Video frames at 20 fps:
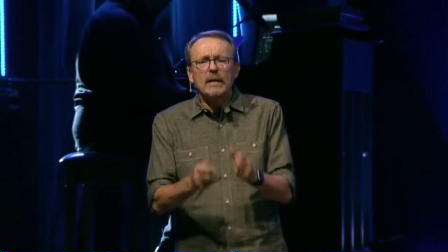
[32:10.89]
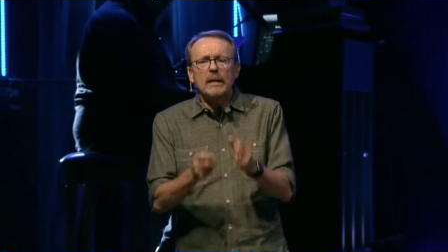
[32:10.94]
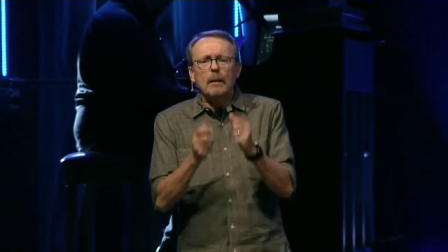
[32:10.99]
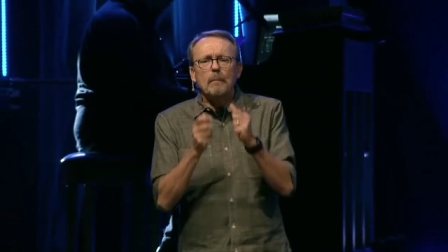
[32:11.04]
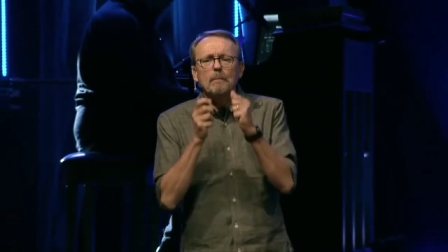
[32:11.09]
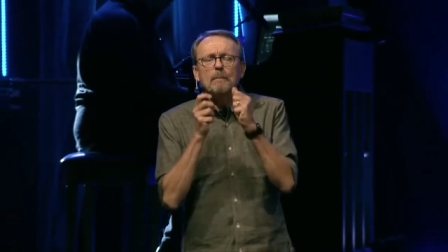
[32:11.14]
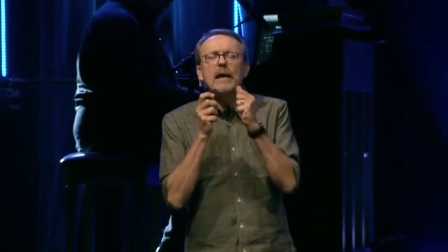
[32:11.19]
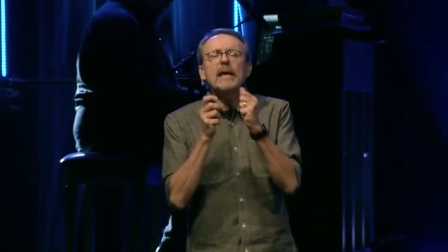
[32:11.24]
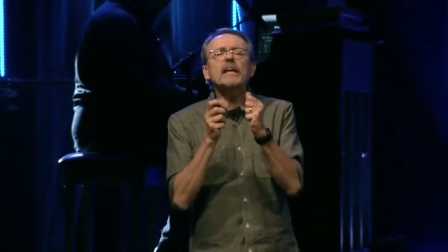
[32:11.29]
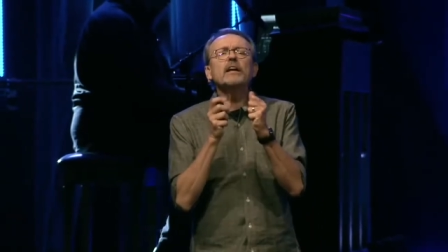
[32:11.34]

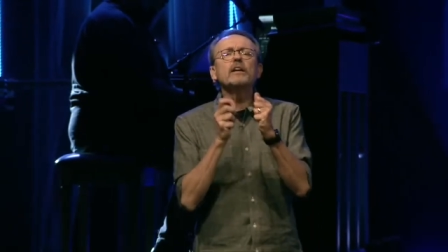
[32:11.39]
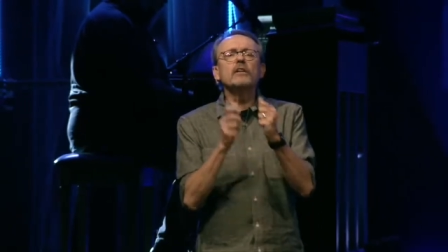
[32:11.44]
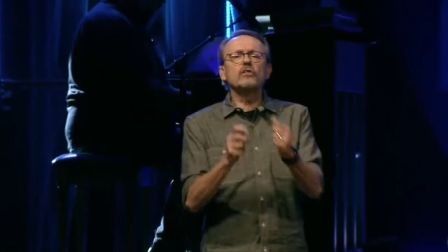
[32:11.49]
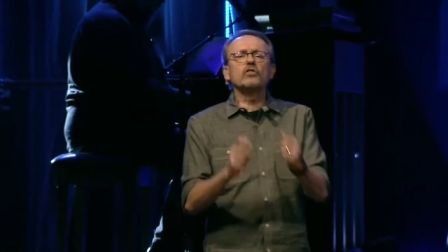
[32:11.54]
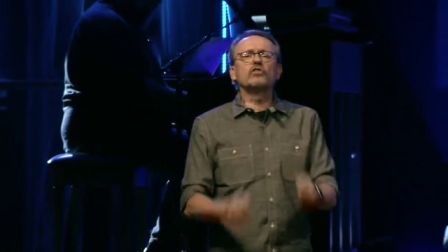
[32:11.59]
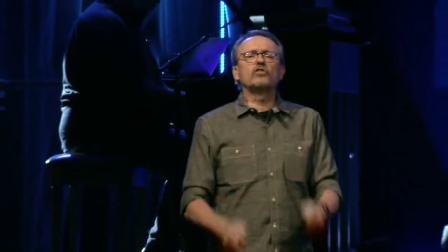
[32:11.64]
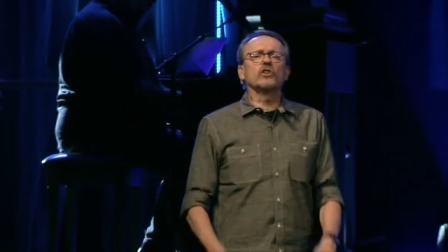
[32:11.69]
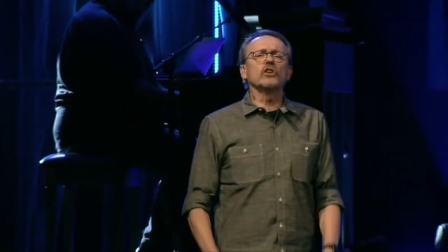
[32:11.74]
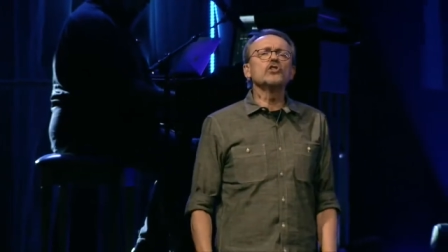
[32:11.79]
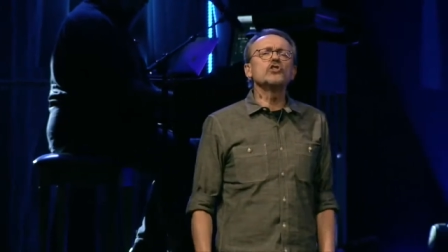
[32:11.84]
made a
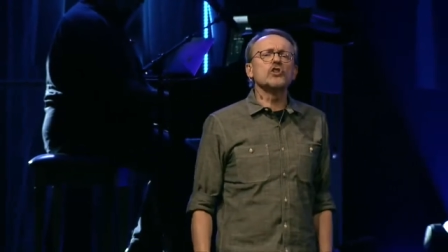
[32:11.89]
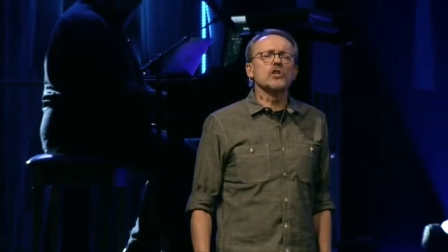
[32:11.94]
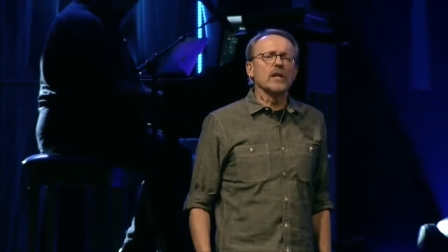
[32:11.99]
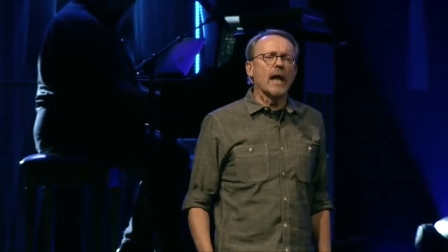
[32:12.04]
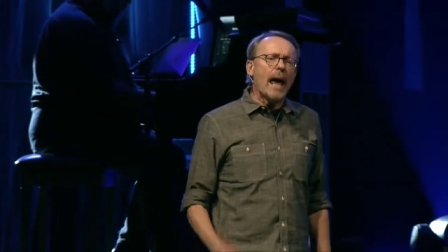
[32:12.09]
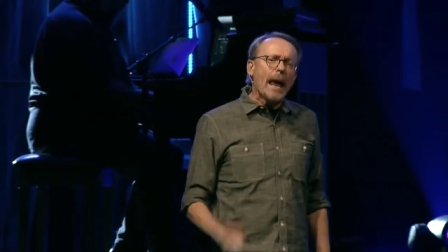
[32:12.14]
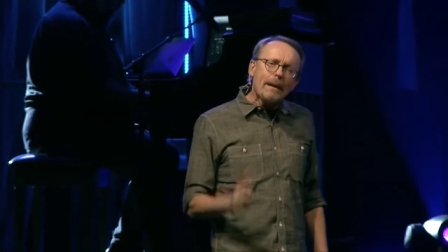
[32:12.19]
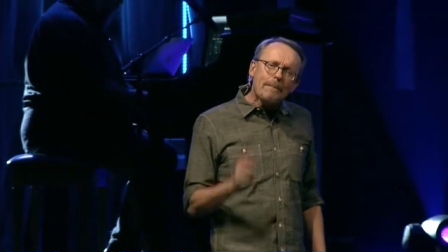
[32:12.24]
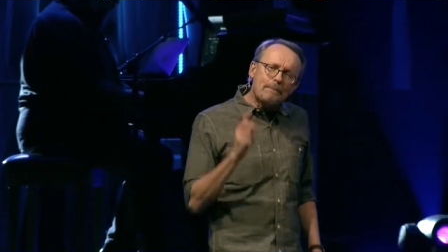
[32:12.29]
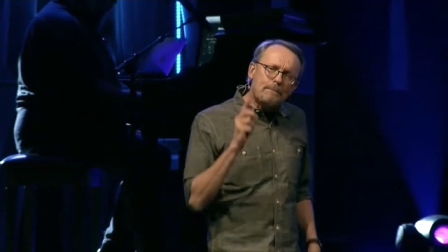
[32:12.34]
decision,
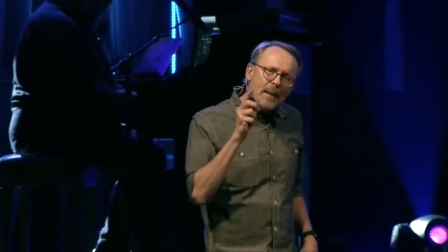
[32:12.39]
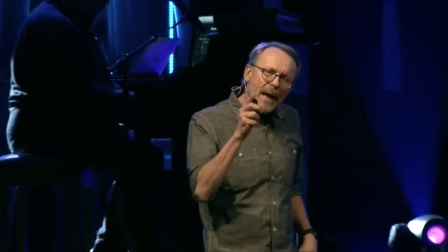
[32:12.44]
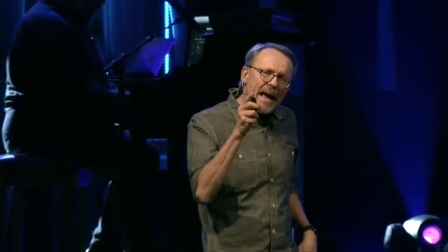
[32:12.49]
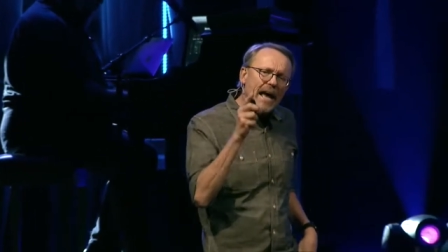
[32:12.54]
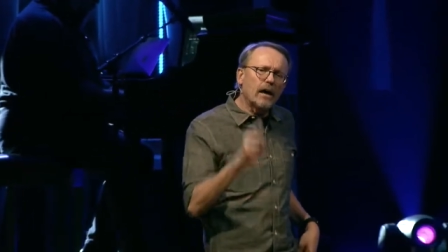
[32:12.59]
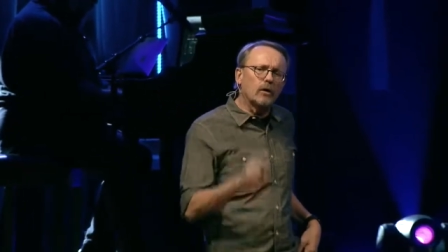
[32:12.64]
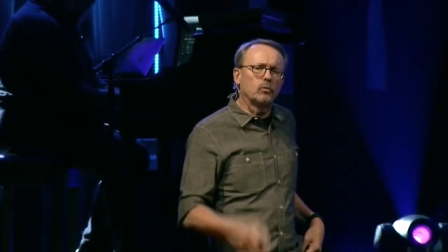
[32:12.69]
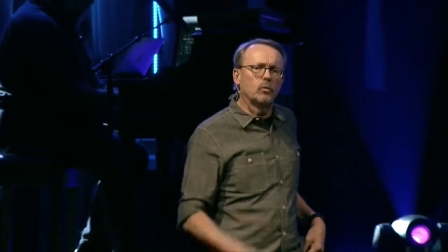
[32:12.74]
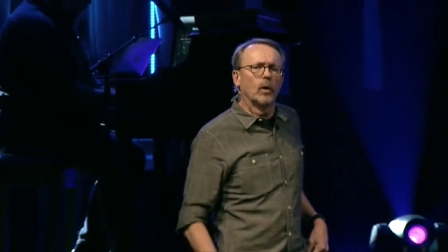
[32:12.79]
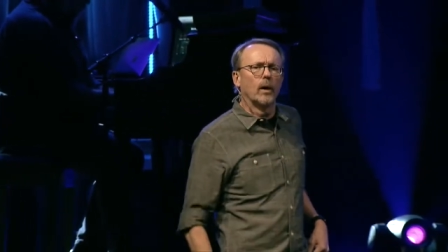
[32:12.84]
a
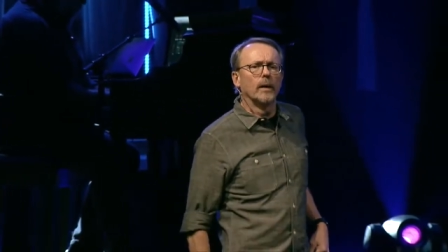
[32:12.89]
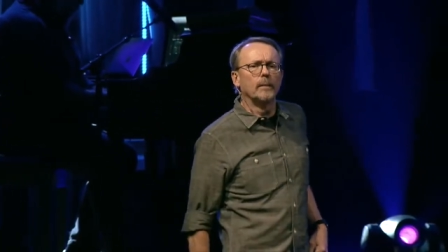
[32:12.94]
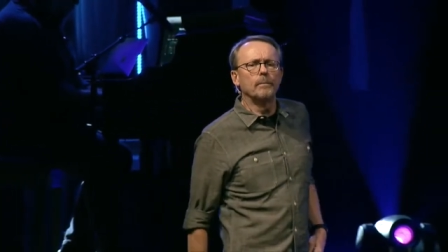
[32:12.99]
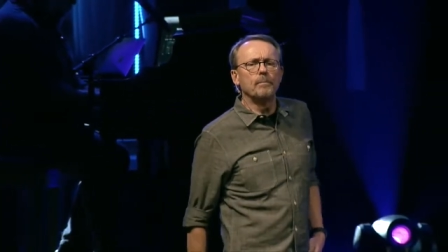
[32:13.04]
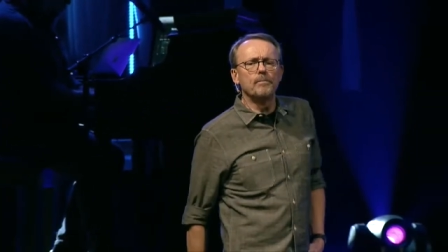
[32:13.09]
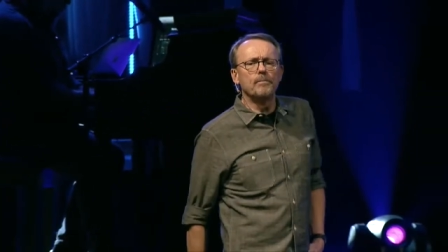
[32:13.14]
bad one,